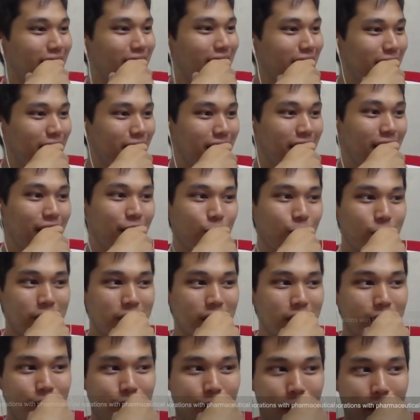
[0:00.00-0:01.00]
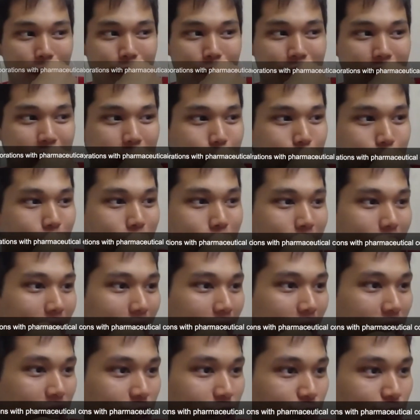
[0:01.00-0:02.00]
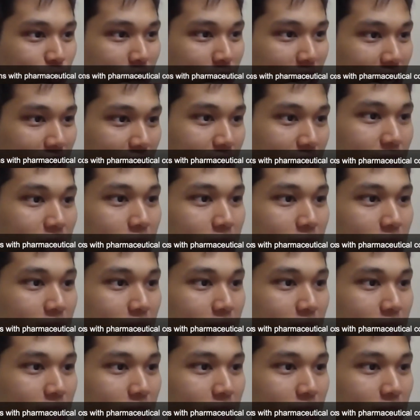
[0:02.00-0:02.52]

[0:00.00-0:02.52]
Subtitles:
Another question from Facebook, Ashwini.